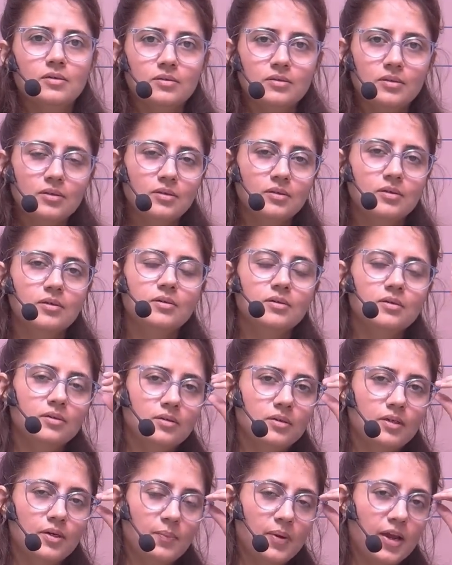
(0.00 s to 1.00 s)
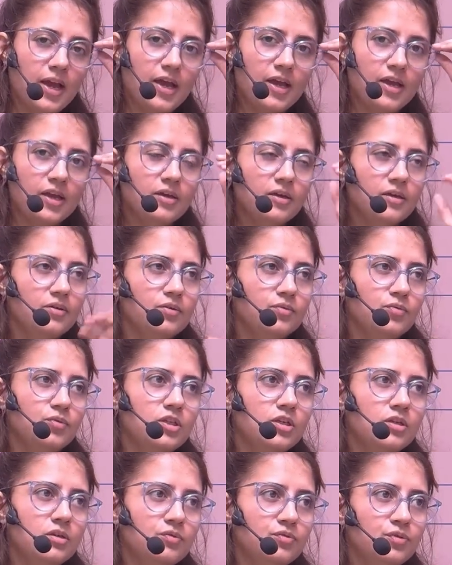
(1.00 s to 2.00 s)
the reply
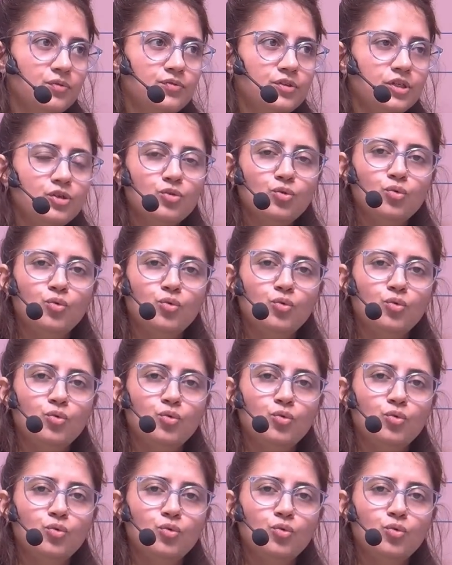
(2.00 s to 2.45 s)
within 15